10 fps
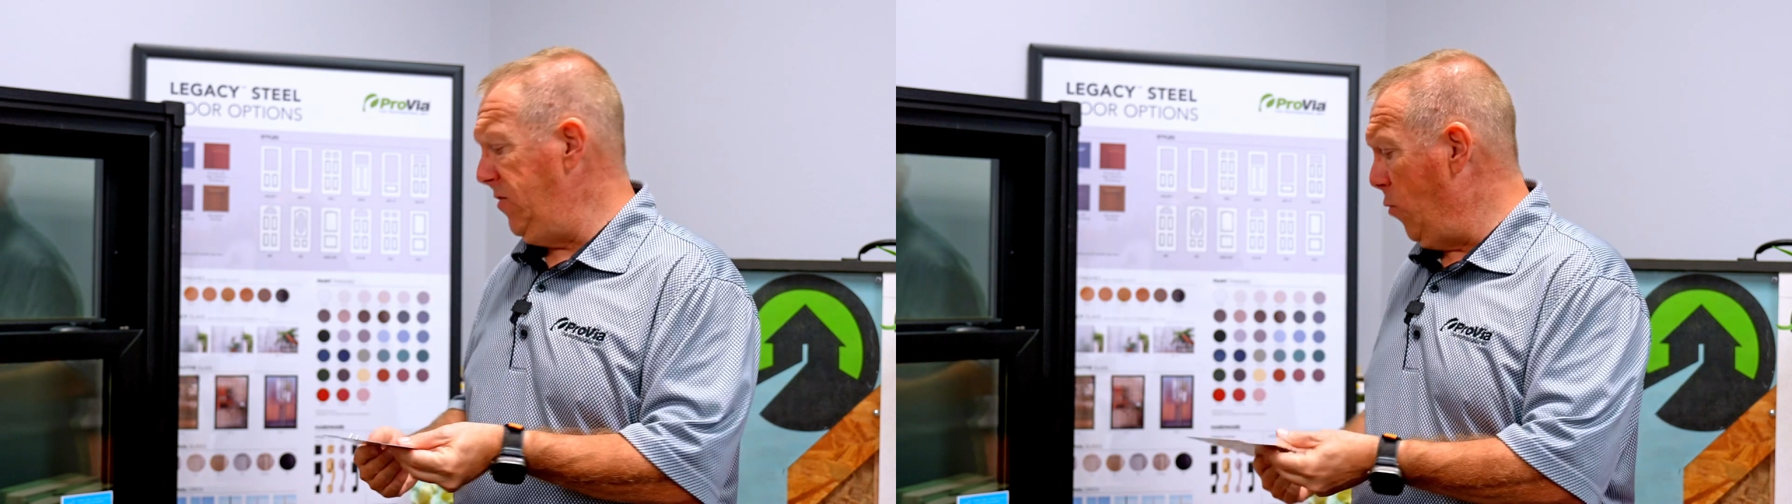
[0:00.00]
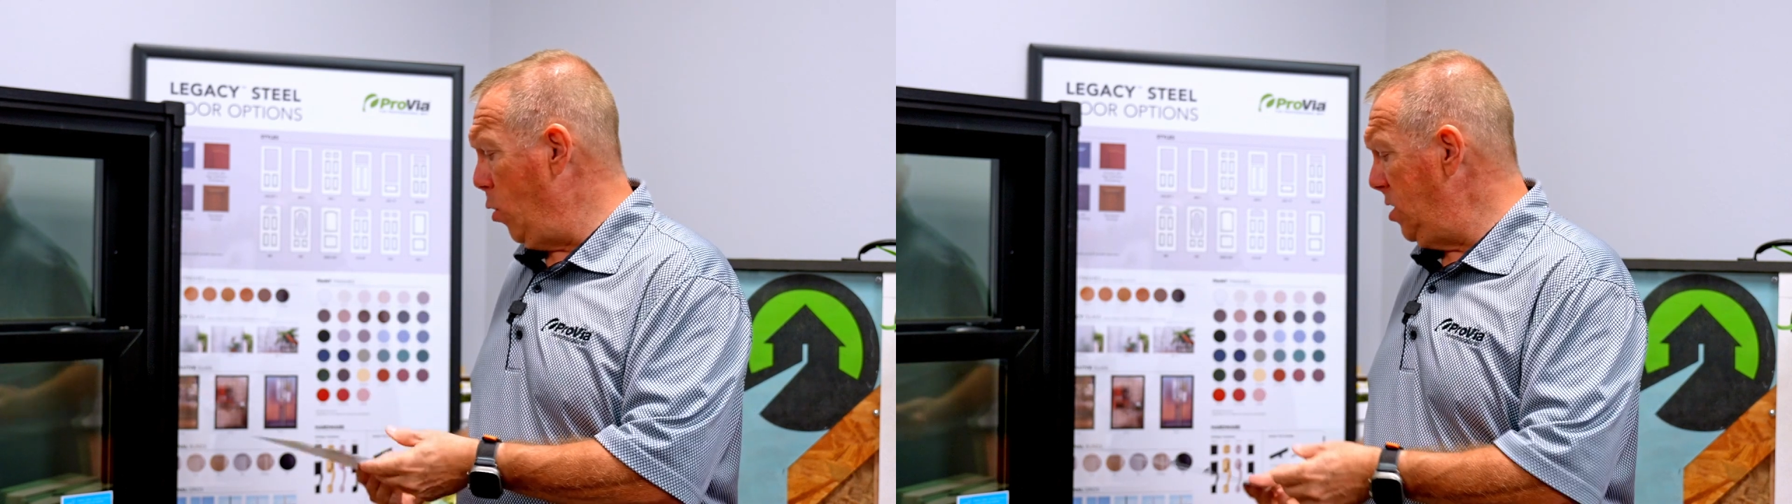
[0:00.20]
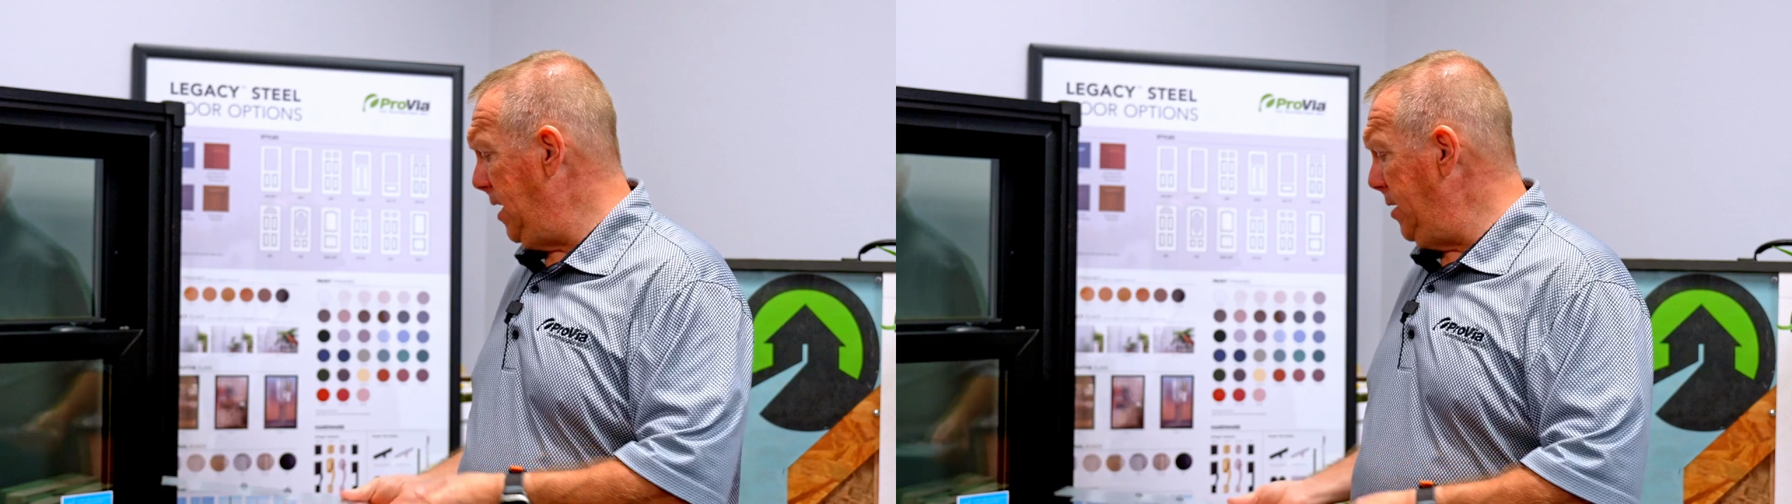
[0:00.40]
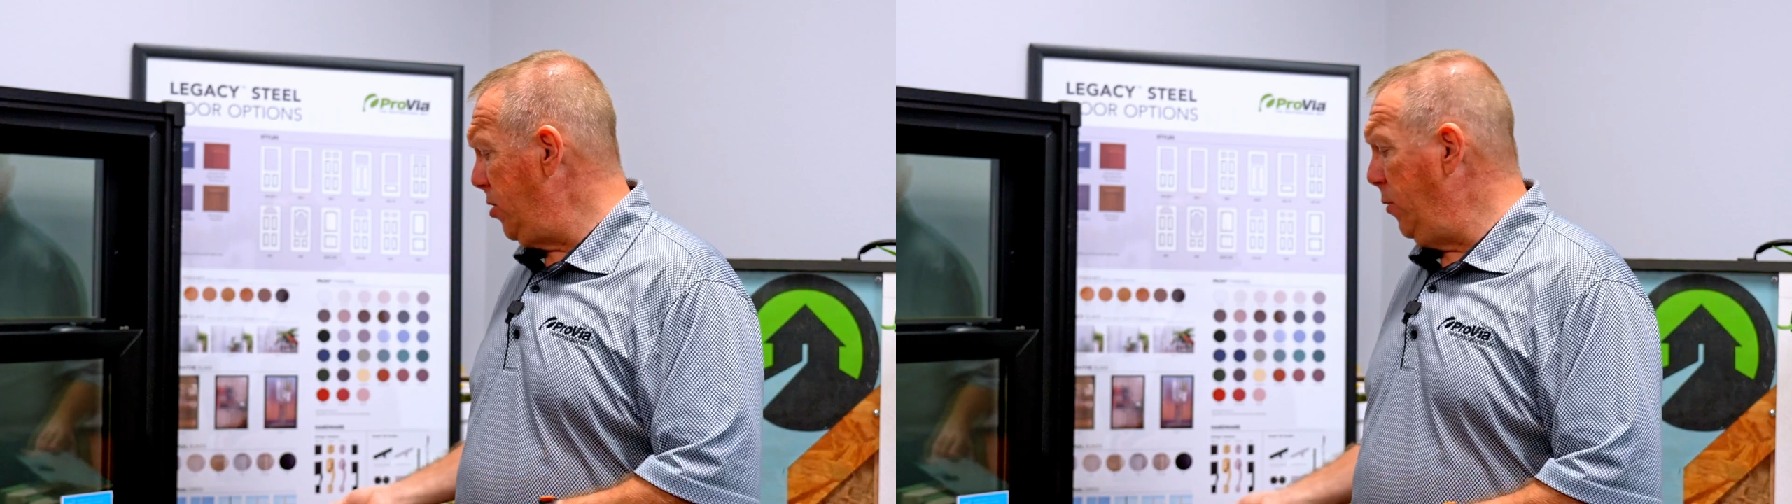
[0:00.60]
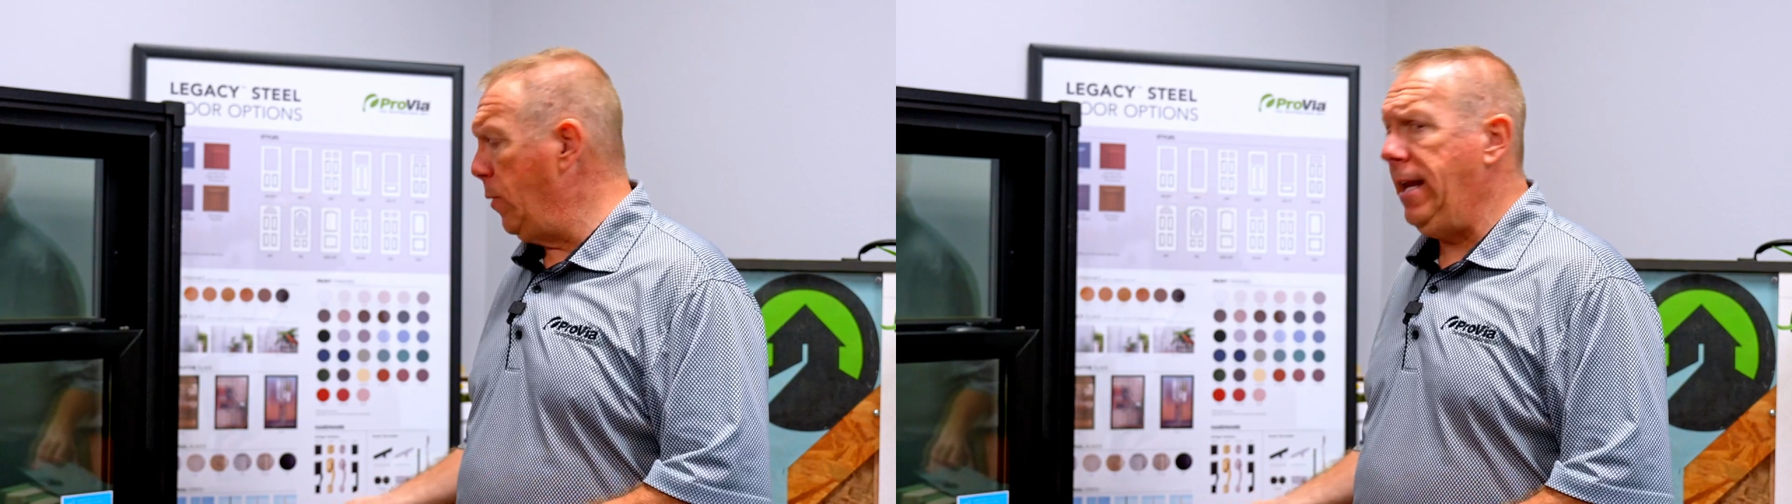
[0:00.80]
force
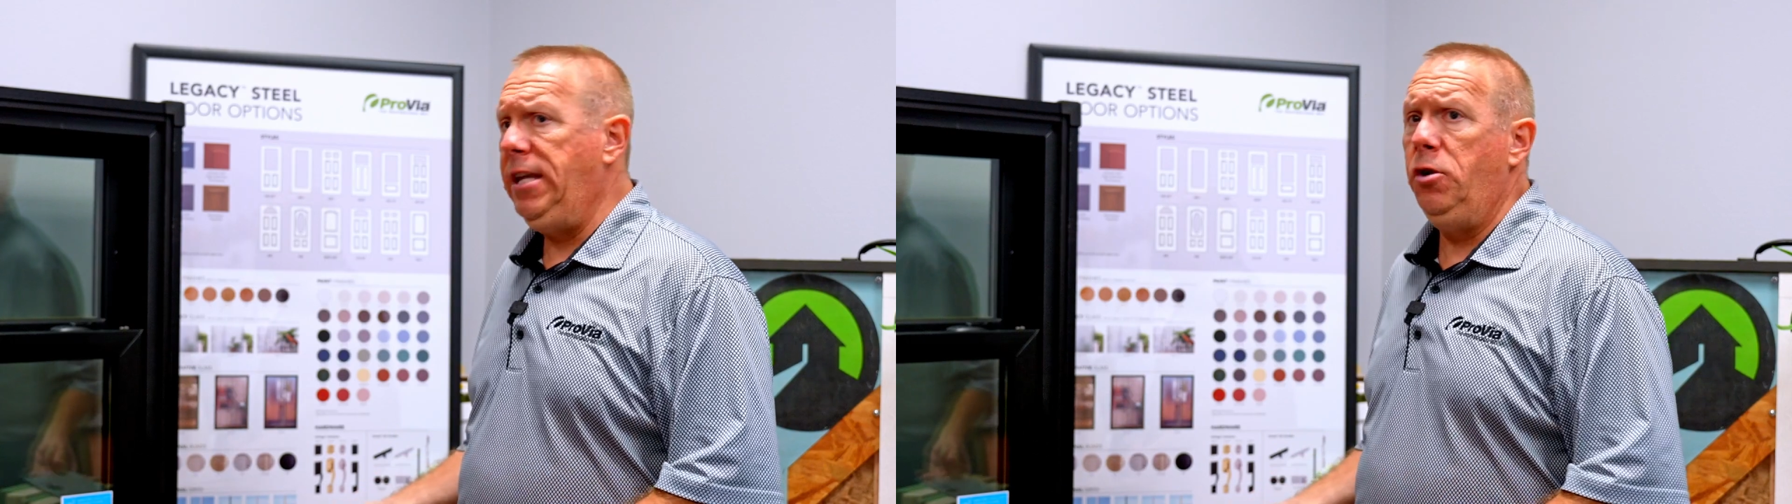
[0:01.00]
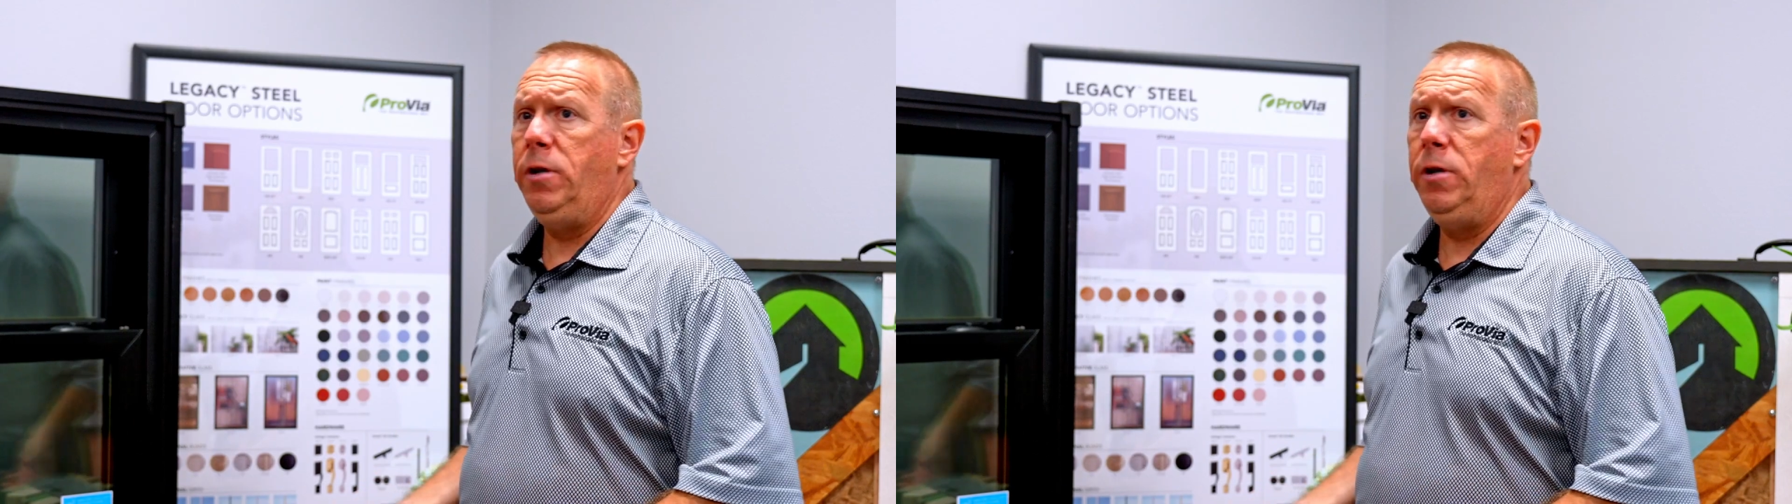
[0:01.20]
entry rating you